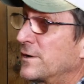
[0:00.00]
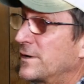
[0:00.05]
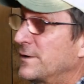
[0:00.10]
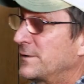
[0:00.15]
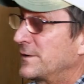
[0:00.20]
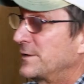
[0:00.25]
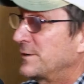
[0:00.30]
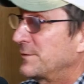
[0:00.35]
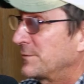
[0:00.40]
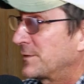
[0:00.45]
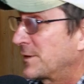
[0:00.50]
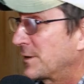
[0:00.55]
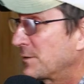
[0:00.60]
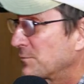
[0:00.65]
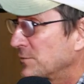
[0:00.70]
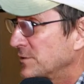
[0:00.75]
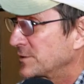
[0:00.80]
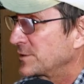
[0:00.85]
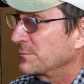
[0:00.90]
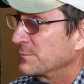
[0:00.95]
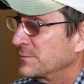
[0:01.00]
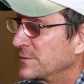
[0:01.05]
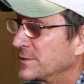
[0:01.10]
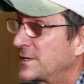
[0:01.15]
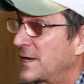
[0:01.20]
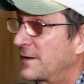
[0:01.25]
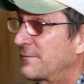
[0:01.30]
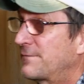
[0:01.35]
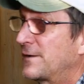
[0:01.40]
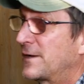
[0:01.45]
You, you, there were some
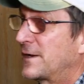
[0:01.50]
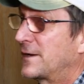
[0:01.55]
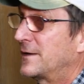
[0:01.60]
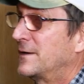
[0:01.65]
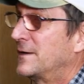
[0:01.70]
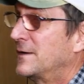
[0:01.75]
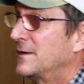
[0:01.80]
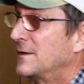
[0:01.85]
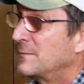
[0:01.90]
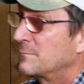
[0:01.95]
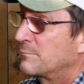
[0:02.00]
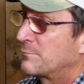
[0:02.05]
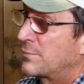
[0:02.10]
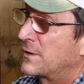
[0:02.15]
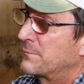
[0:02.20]
definite for sure.